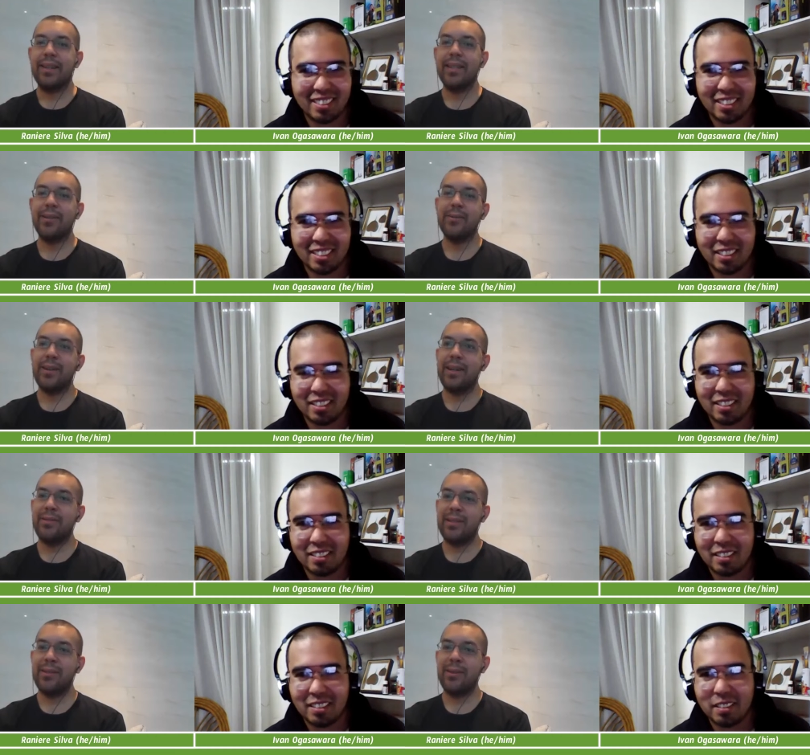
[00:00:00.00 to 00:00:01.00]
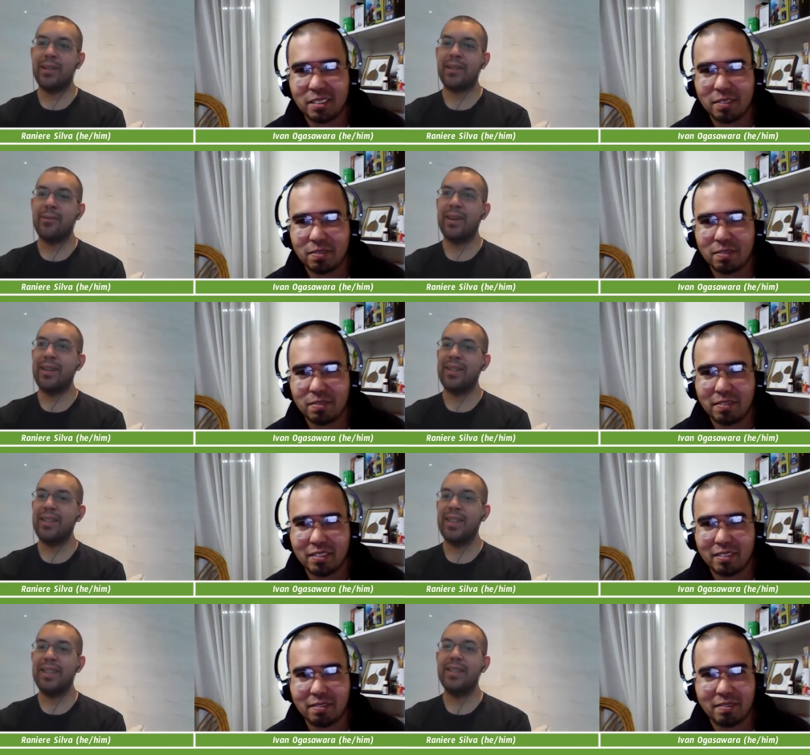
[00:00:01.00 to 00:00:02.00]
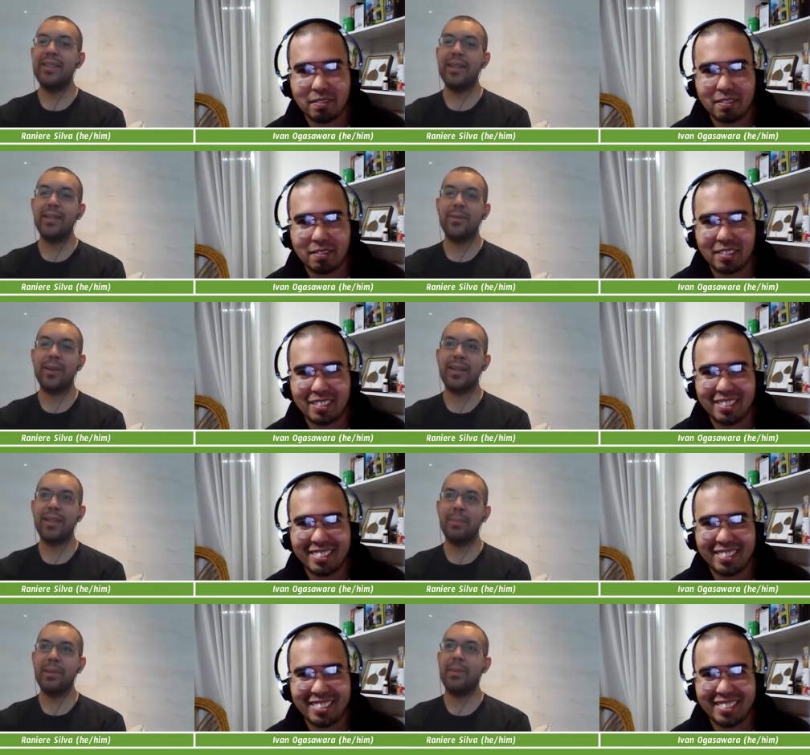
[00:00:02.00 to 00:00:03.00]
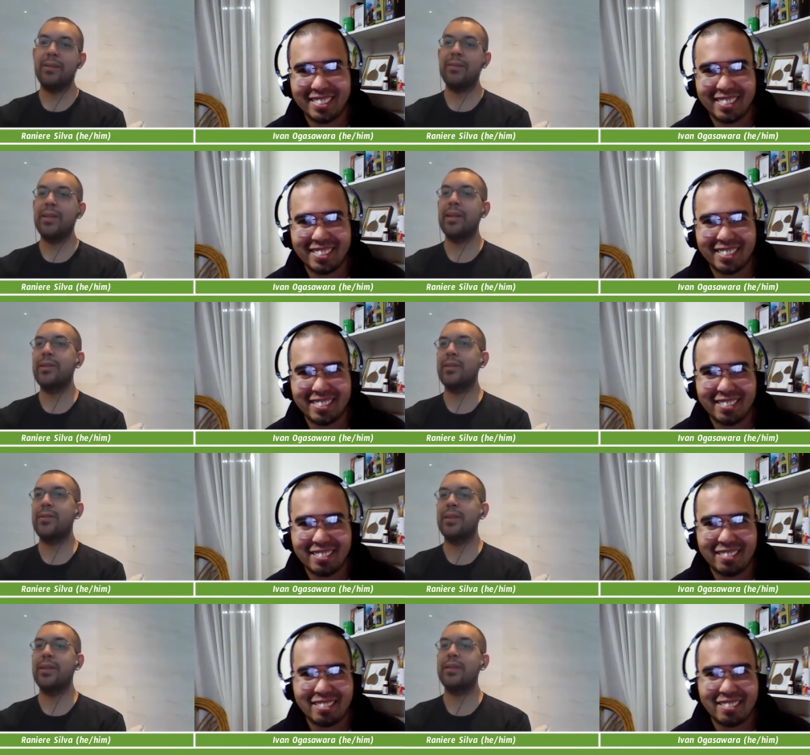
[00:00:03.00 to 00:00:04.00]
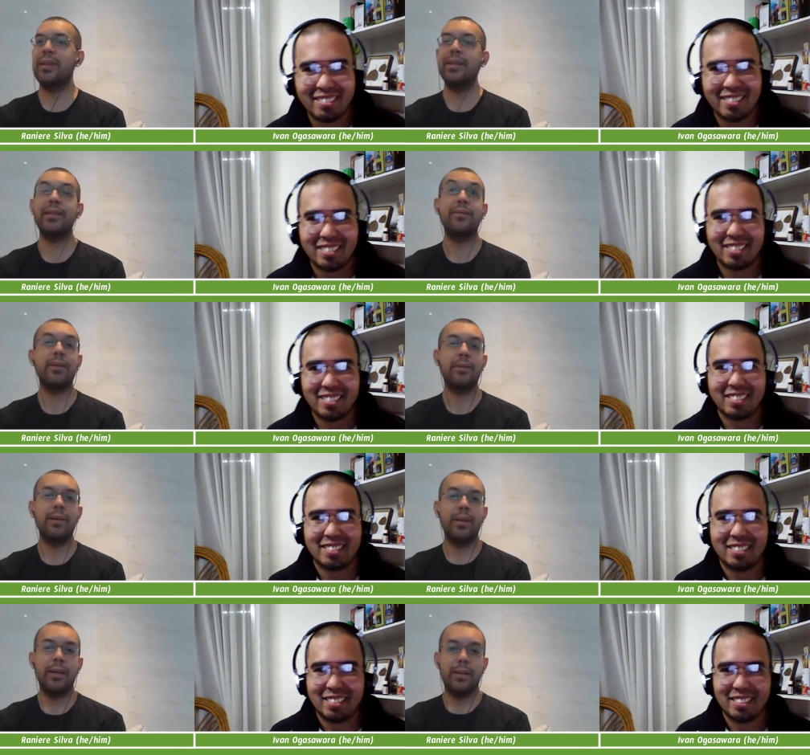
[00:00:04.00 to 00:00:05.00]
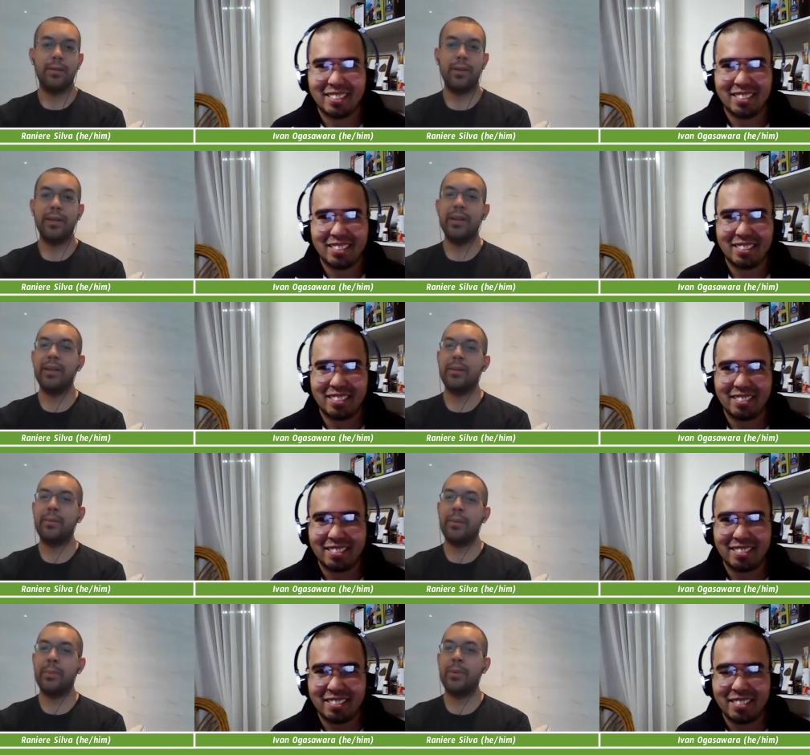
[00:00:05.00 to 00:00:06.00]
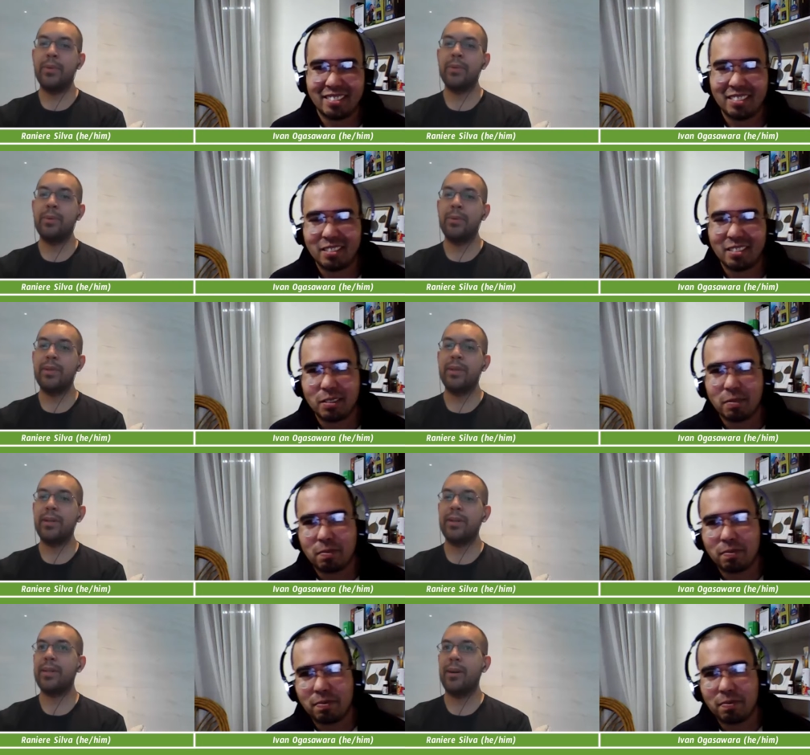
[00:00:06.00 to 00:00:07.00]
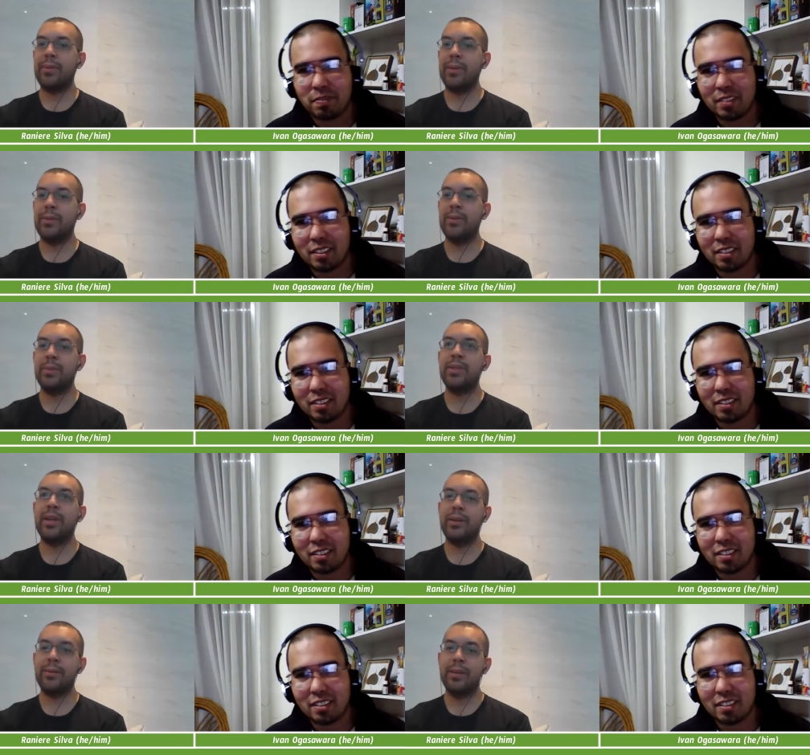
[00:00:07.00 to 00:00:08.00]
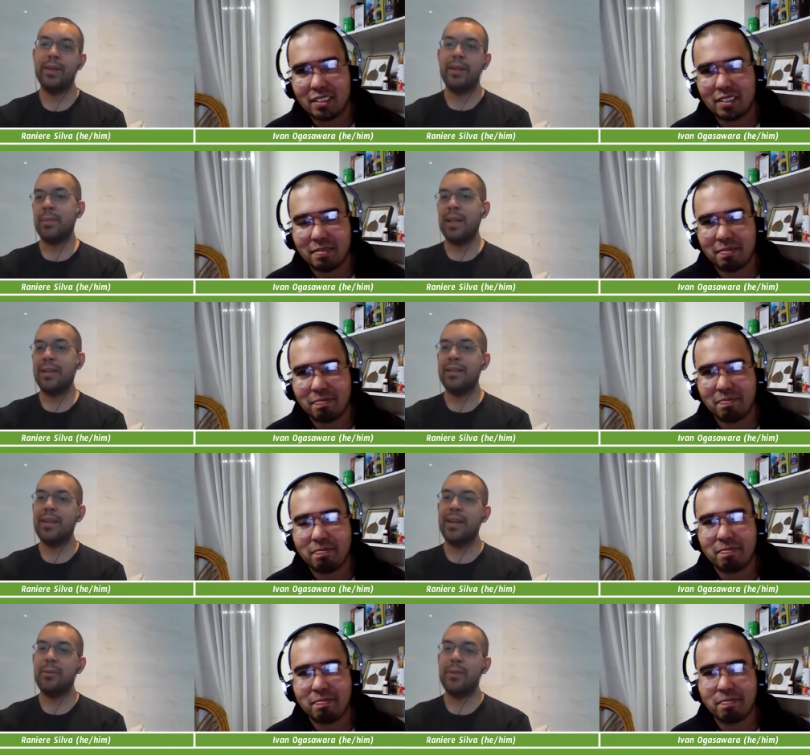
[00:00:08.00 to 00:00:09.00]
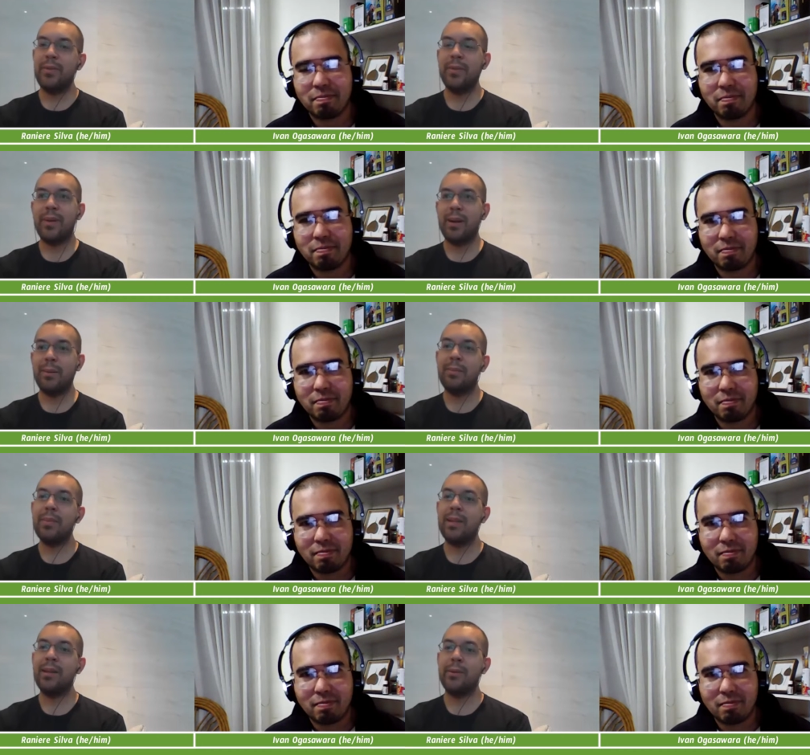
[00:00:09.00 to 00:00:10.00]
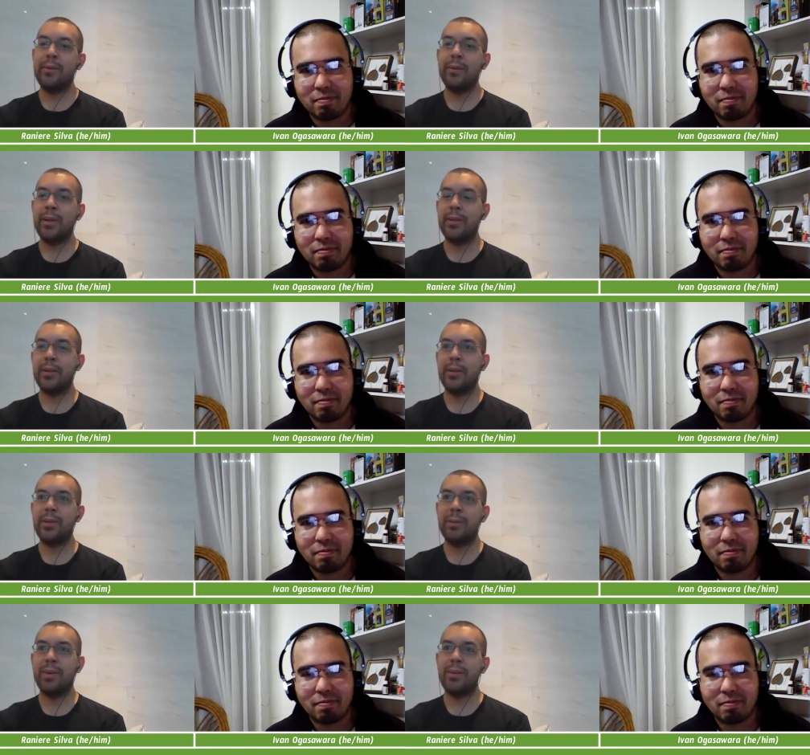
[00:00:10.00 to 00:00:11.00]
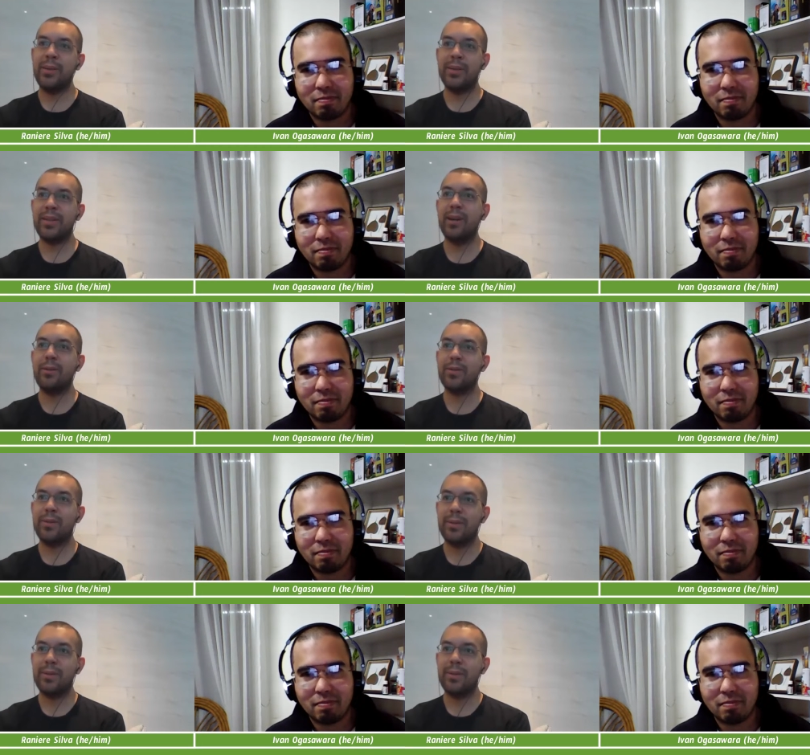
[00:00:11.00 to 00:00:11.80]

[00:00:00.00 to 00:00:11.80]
Speaker 1: Hello, Ivan Ogasawara, and thanks for accepting my invitation for this interview for the Reproducible Research Scout YouTube channel. Let's start with a little introduction about yourself.